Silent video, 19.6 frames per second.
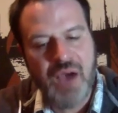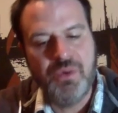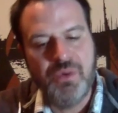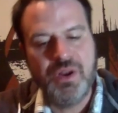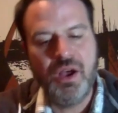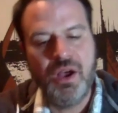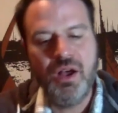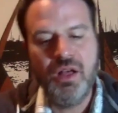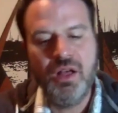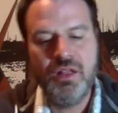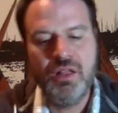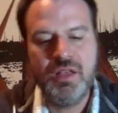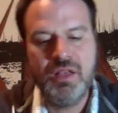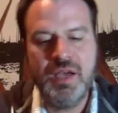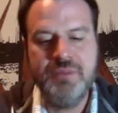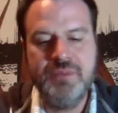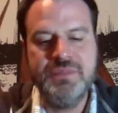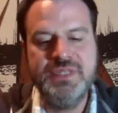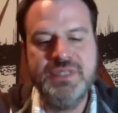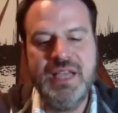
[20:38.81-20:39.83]
it all
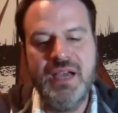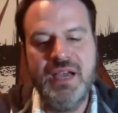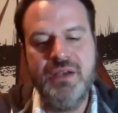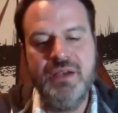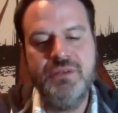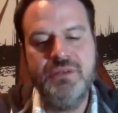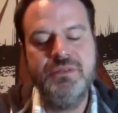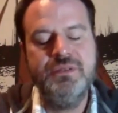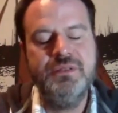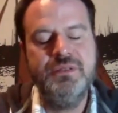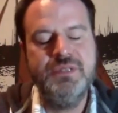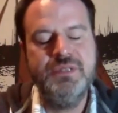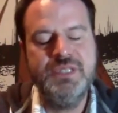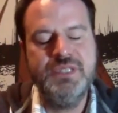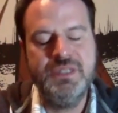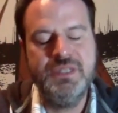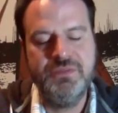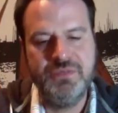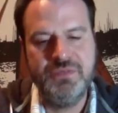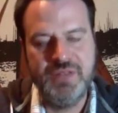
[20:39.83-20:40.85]
comes down to
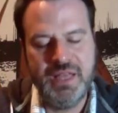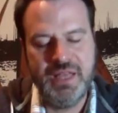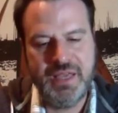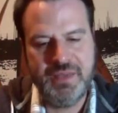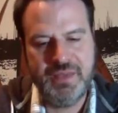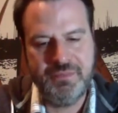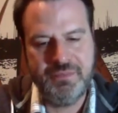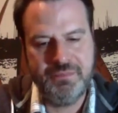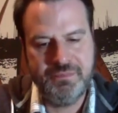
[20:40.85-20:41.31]
flame.